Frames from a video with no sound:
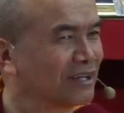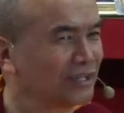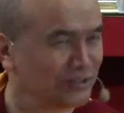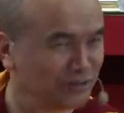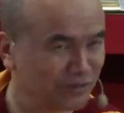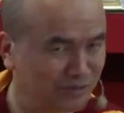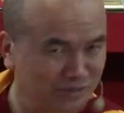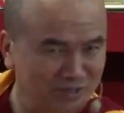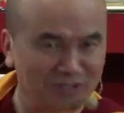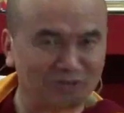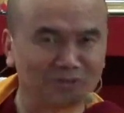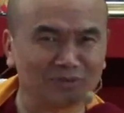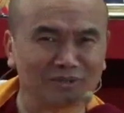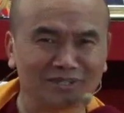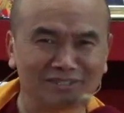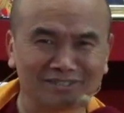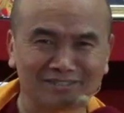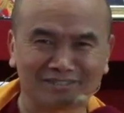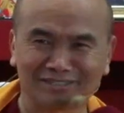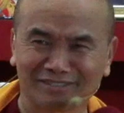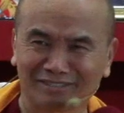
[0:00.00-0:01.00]
Did you hear
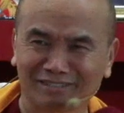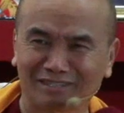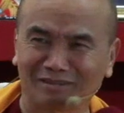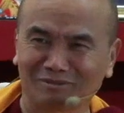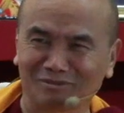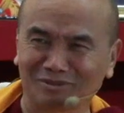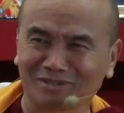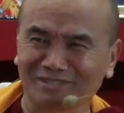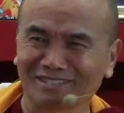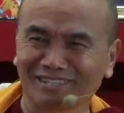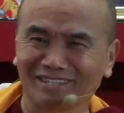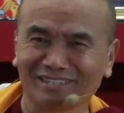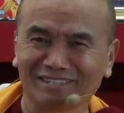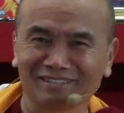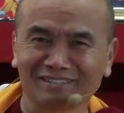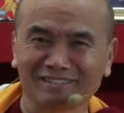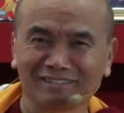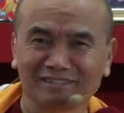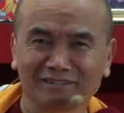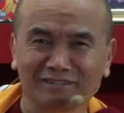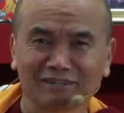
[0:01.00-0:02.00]
what Gabor said?
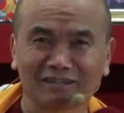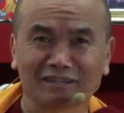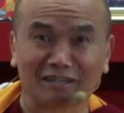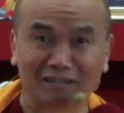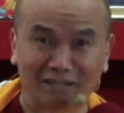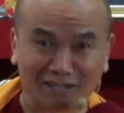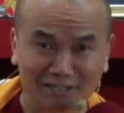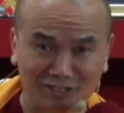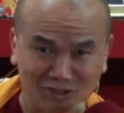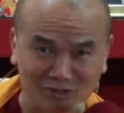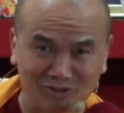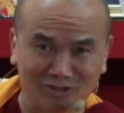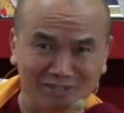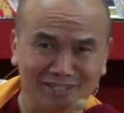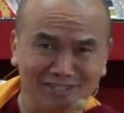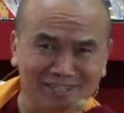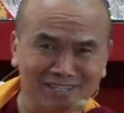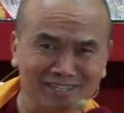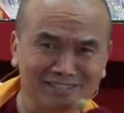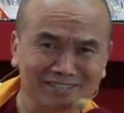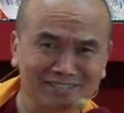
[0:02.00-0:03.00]
Carl, did you
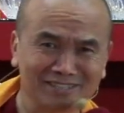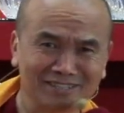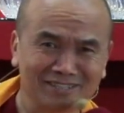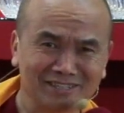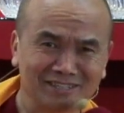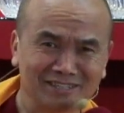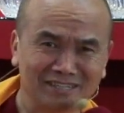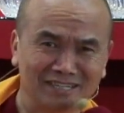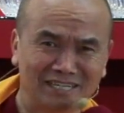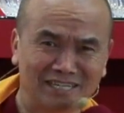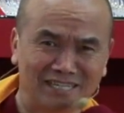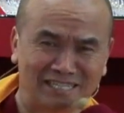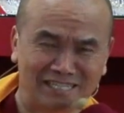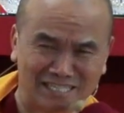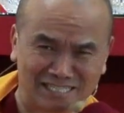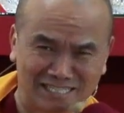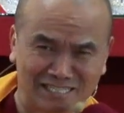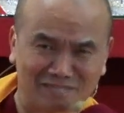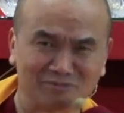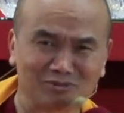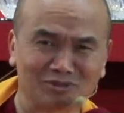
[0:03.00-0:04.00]
hear it?
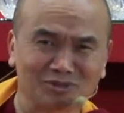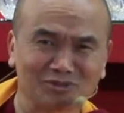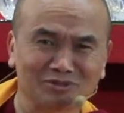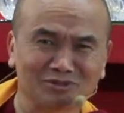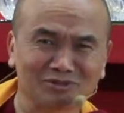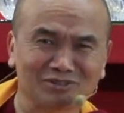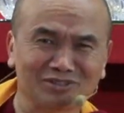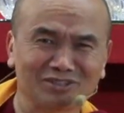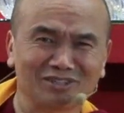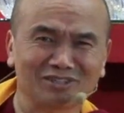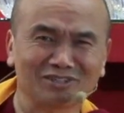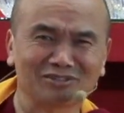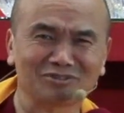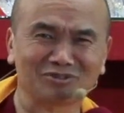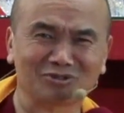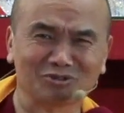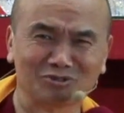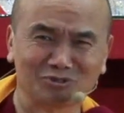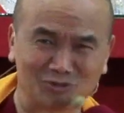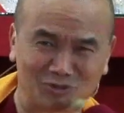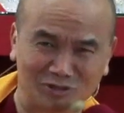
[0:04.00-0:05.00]
Next time don't
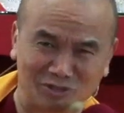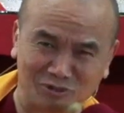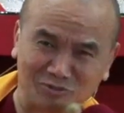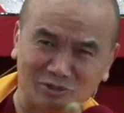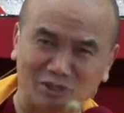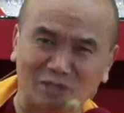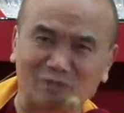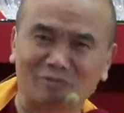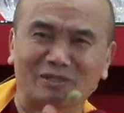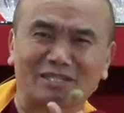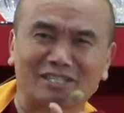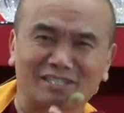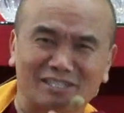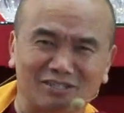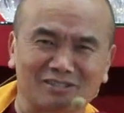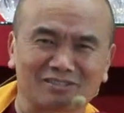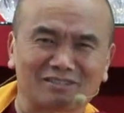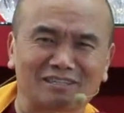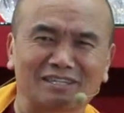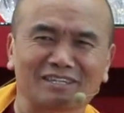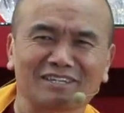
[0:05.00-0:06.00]
try to manipulate
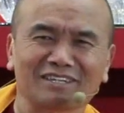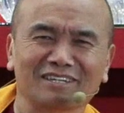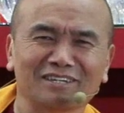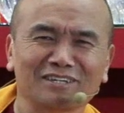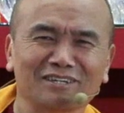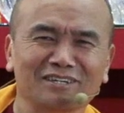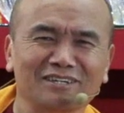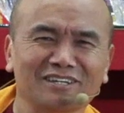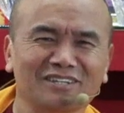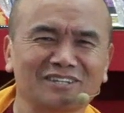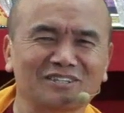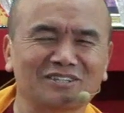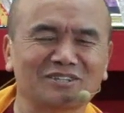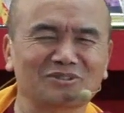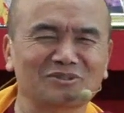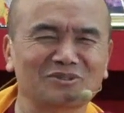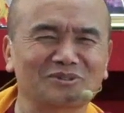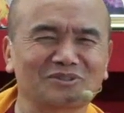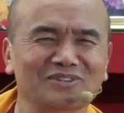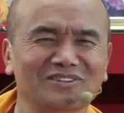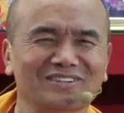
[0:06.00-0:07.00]
the
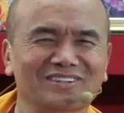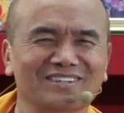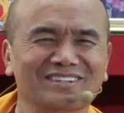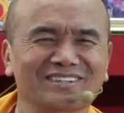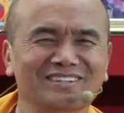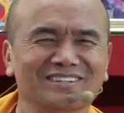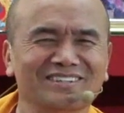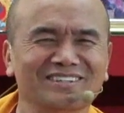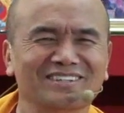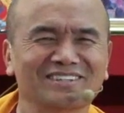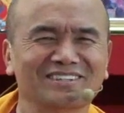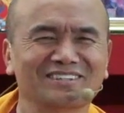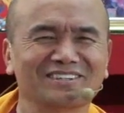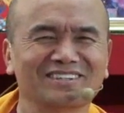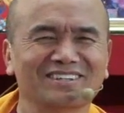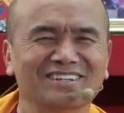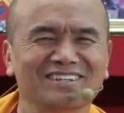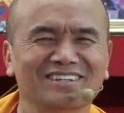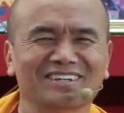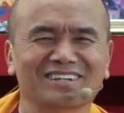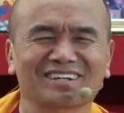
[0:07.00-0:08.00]
rule.
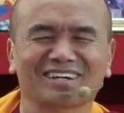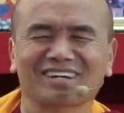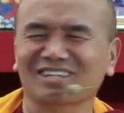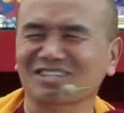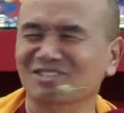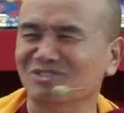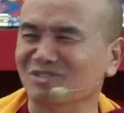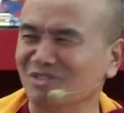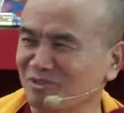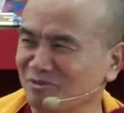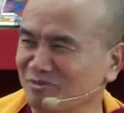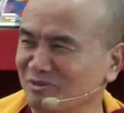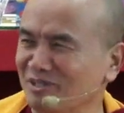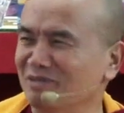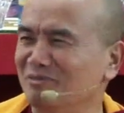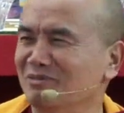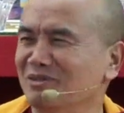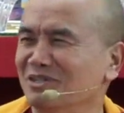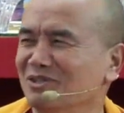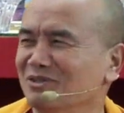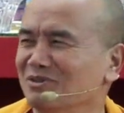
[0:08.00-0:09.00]
Carl is trying to
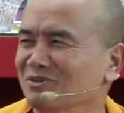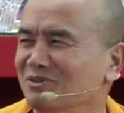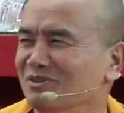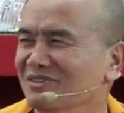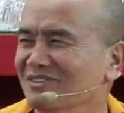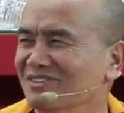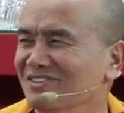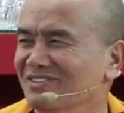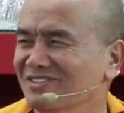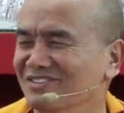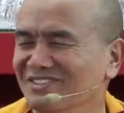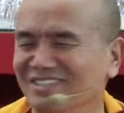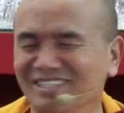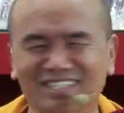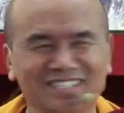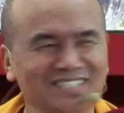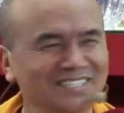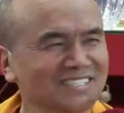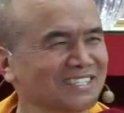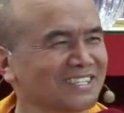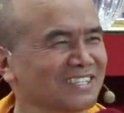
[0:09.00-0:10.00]
manipulate the rule,
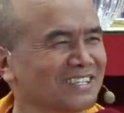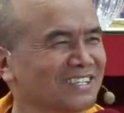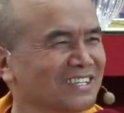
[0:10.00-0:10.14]
right?